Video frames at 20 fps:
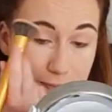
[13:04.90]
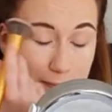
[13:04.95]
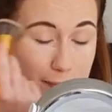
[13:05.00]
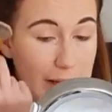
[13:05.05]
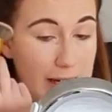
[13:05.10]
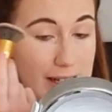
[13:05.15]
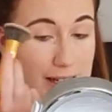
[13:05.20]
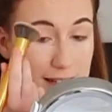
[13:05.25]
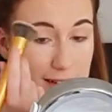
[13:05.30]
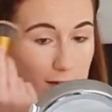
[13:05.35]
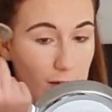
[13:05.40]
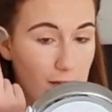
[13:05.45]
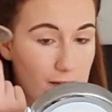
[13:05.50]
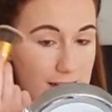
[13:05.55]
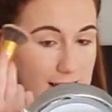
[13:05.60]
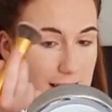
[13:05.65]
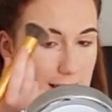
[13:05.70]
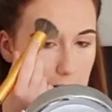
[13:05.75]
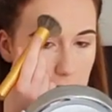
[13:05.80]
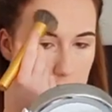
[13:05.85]
but
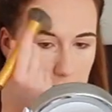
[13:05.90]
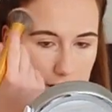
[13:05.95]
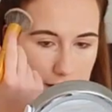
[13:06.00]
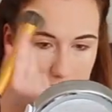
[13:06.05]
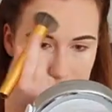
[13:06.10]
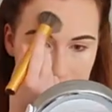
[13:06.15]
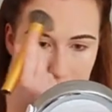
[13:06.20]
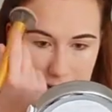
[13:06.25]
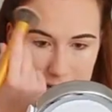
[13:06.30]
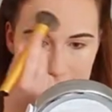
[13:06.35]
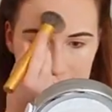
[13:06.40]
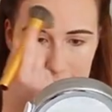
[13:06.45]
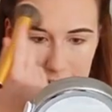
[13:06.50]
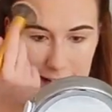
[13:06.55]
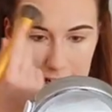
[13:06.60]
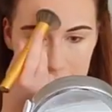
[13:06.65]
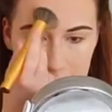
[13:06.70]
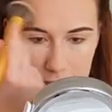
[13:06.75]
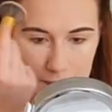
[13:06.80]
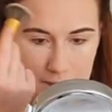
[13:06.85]
obviously can't use that
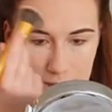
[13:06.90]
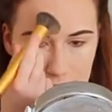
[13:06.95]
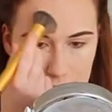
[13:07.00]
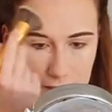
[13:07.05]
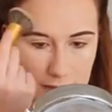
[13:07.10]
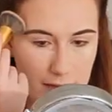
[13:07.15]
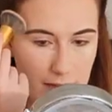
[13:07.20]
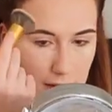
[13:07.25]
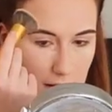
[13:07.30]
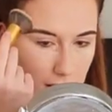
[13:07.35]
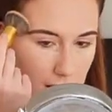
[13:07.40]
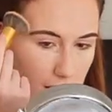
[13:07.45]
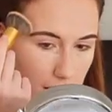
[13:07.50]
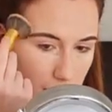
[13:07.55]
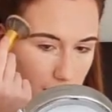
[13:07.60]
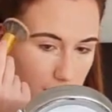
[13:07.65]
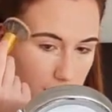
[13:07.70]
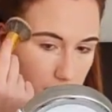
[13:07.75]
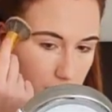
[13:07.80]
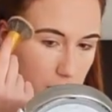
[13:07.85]
today.
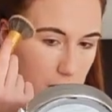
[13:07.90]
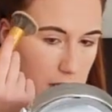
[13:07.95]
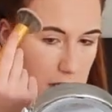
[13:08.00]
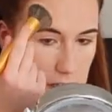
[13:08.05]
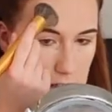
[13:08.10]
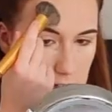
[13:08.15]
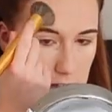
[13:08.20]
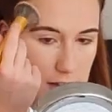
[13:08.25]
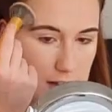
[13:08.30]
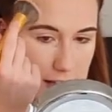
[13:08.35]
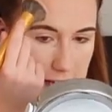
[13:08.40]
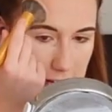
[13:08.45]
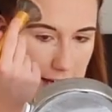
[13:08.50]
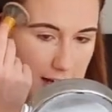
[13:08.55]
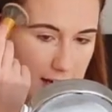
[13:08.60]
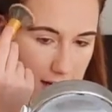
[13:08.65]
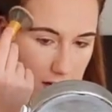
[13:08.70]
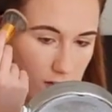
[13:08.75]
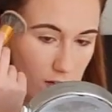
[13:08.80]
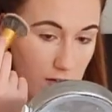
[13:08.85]
So I'm just going to use the
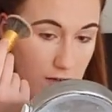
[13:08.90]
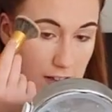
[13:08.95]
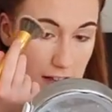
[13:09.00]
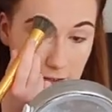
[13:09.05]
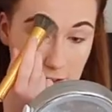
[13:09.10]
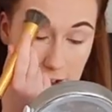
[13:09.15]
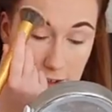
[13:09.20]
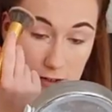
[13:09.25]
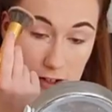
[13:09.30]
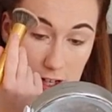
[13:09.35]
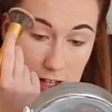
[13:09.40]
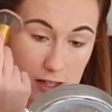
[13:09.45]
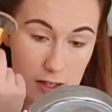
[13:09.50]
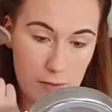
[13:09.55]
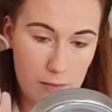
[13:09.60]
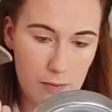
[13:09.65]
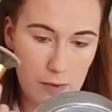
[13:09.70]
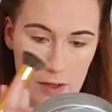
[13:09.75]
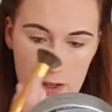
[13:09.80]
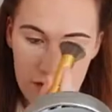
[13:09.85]
edge of that
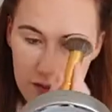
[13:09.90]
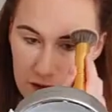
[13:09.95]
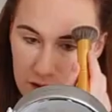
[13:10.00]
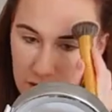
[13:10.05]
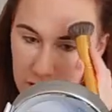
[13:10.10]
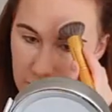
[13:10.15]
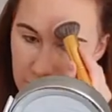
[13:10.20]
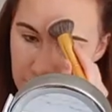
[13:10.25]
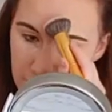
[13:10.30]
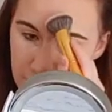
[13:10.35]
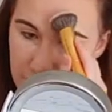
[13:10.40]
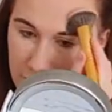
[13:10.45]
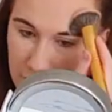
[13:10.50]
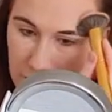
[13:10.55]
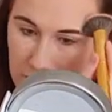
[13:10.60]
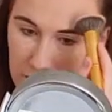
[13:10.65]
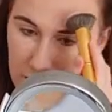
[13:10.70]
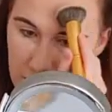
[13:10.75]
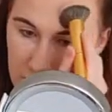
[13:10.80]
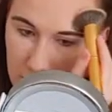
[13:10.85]
foundation brush
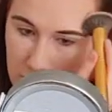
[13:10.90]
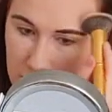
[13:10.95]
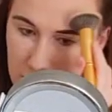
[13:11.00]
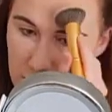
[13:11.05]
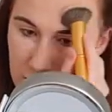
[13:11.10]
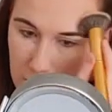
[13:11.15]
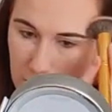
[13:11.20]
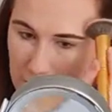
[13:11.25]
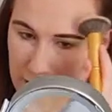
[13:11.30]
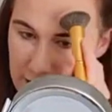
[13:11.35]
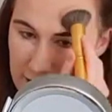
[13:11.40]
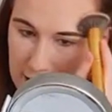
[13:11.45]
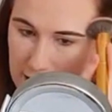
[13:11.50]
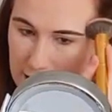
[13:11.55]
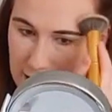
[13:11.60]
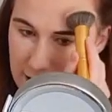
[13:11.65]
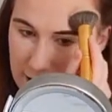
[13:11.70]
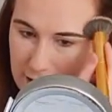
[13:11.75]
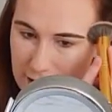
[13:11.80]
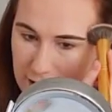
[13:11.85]
to blend
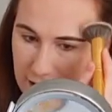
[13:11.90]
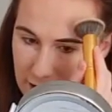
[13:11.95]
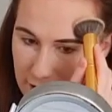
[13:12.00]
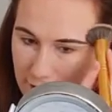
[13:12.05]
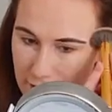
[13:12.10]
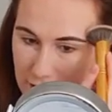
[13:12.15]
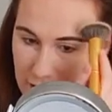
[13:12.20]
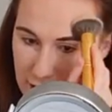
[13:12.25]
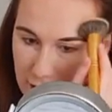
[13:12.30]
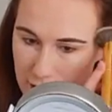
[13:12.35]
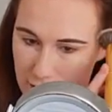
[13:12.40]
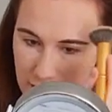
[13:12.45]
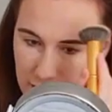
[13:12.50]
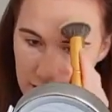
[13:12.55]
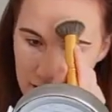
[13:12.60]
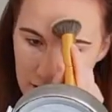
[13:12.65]
that concealer in.